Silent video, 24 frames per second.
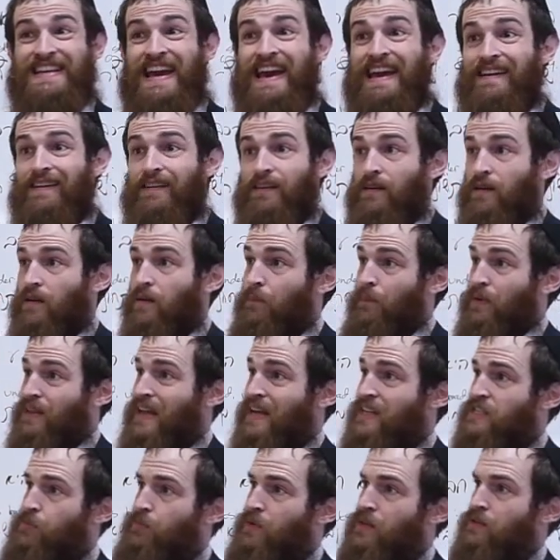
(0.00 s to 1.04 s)
dead, but
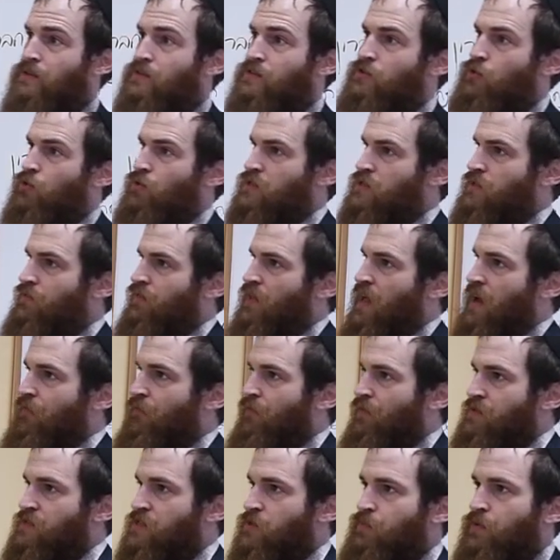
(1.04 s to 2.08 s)
that's being the source of
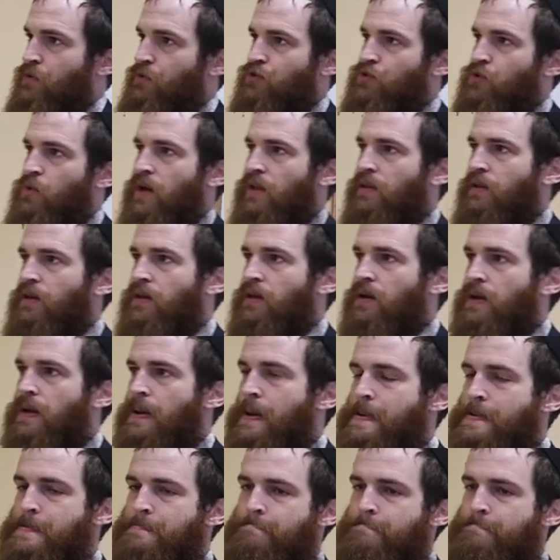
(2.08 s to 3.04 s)
life for the spirituality?